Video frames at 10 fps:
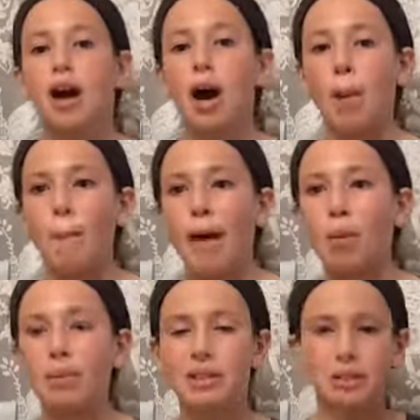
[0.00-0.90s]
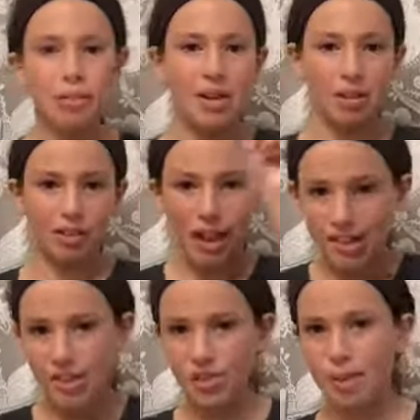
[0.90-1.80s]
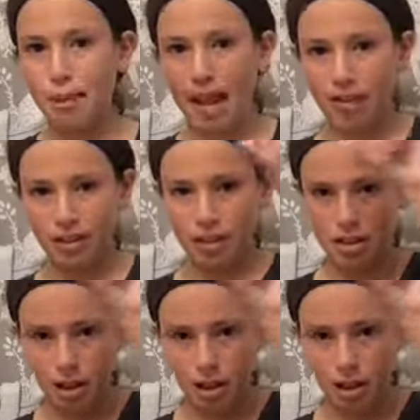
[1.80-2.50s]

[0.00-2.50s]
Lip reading: helps make your line straight by having the